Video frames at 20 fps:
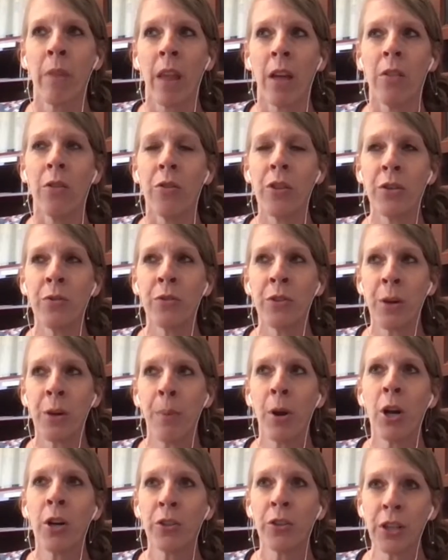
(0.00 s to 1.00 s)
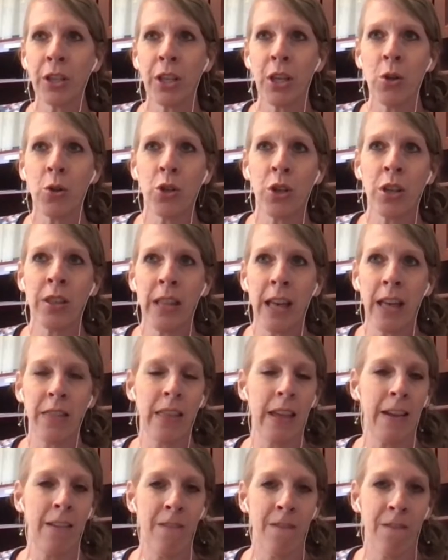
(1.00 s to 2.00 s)
the the persecution that
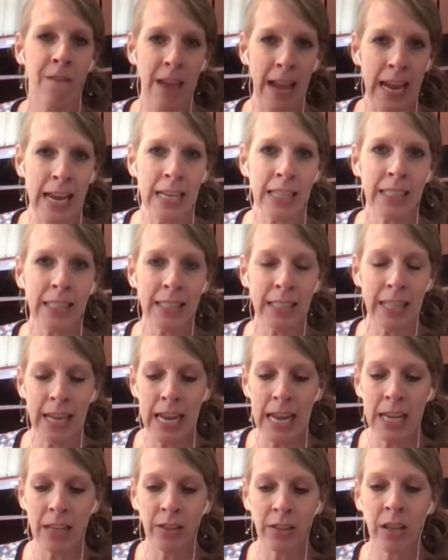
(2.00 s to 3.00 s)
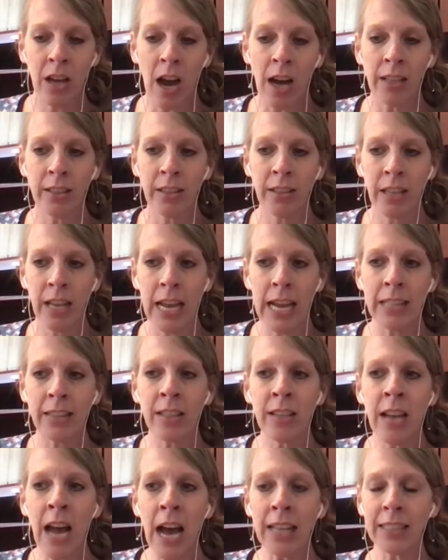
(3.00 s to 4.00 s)
they face is God's. It's
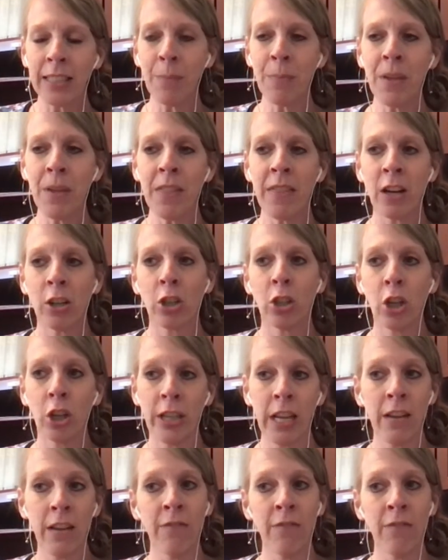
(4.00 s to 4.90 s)
not something they're looking